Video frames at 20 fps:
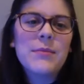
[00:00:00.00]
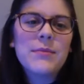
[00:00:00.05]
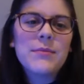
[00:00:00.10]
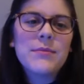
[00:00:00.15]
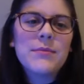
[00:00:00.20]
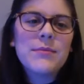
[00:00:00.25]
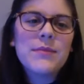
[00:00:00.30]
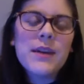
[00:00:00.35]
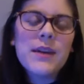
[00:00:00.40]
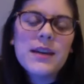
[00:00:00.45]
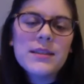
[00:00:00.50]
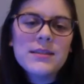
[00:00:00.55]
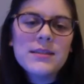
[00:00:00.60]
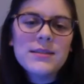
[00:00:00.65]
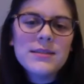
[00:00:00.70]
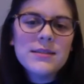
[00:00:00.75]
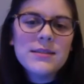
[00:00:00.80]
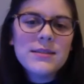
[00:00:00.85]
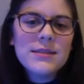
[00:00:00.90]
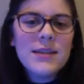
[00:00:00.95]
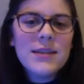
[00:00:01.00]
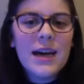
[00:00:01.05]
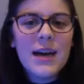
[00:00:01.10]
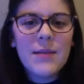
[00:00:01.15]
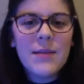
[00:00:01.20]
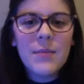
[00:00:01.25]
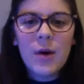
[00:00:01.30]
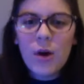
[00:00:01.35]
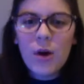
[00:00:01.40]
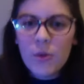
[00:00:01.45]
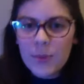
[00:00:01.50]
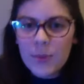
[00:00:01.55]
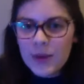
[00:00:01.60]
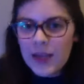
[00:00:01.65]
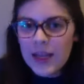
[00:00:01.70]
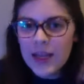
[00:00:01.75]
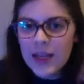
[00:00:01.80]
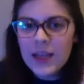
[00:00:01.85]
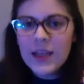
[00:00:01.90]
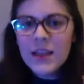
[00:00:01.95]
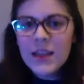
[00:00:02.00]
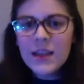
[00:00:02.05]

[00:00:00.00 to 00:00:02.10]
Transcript: Fun time opening.